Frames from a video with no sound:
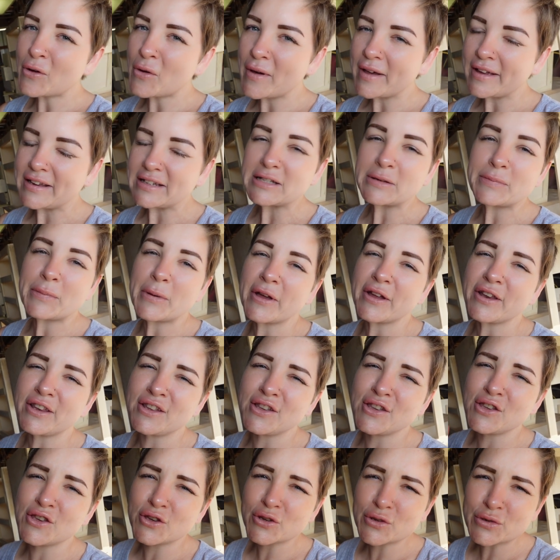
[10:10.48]
going to put
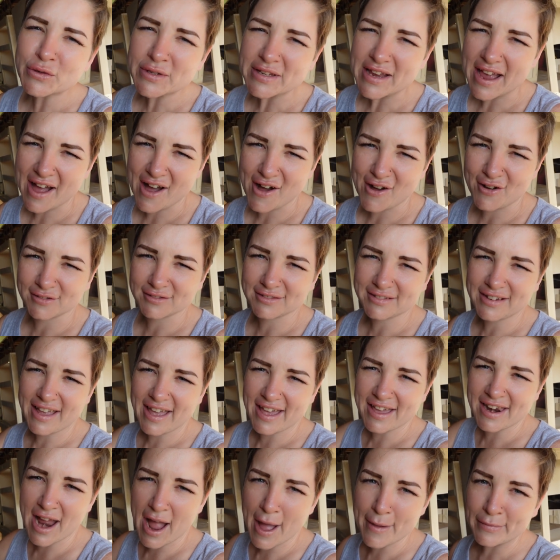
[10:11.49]
you down,
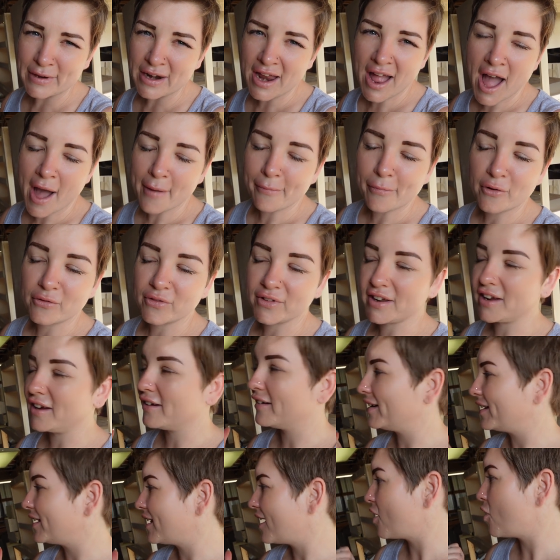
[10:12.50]
and I'm going to hop over here
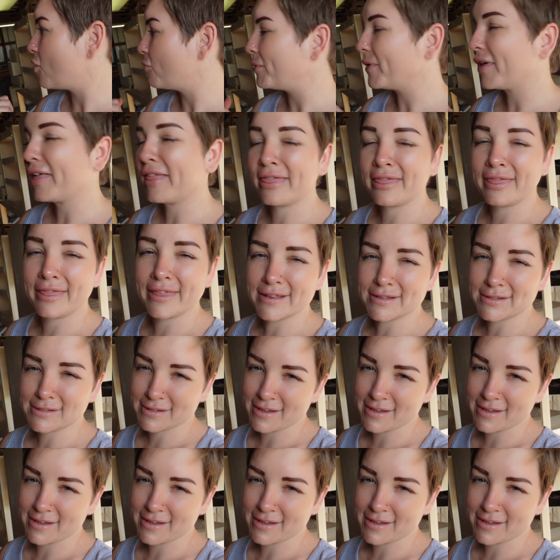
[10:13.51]
and help this